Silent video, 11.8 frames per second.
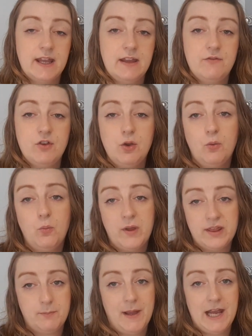if you're
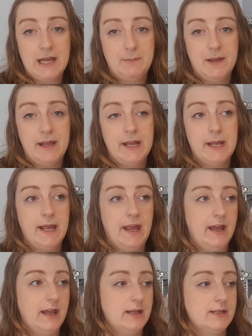with baby
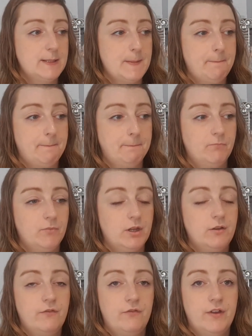and
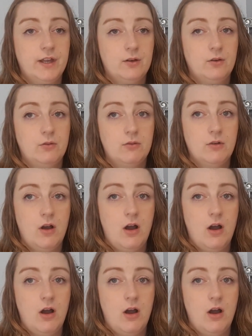you feel,